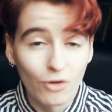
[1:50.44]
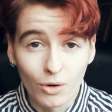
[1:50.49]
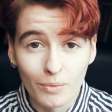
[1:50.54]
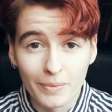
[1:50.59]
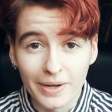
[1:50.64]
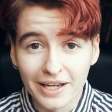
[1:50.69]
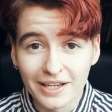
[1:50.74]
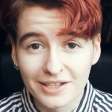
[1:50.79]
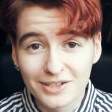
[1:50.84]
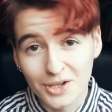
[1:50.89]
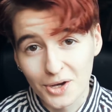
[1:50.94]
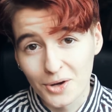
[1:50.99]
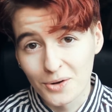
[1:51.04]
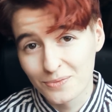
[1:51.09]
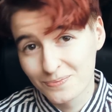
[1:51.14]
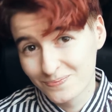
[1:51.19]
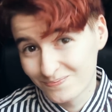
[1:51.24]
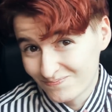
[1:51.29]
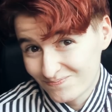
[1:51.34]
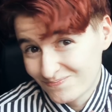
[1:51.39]
for me,
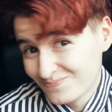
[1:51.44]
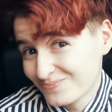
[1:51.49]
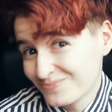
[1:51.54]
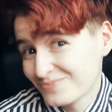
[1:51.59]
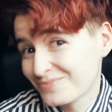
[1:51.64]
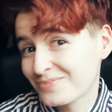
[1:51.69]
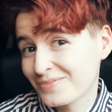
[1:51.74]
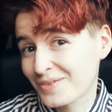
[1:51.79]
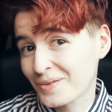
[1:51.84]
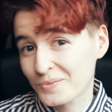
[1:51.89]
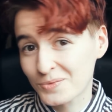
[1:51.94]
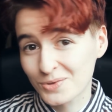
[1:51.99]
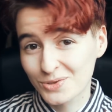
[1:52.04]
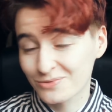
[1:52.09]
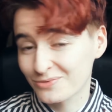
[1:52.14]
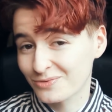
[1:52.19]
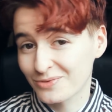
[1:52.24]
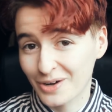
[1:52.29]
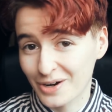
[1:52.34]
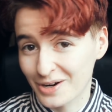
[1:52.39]
so it
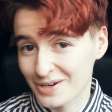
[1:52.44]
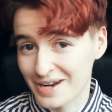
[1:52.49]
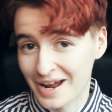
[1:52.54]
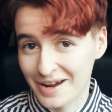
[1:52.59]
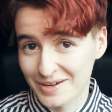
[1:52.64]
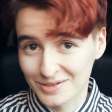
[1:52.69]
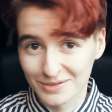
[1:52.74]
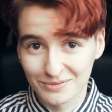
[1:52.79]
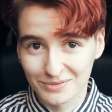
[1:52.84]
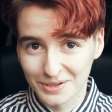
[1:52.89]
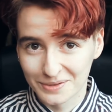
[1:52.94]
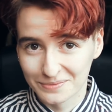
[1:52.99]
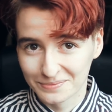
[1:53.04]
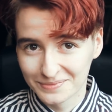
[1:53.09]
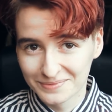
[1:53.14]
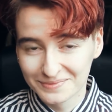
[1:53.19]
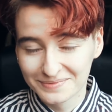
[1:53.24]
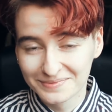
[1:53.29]
was very nice of them.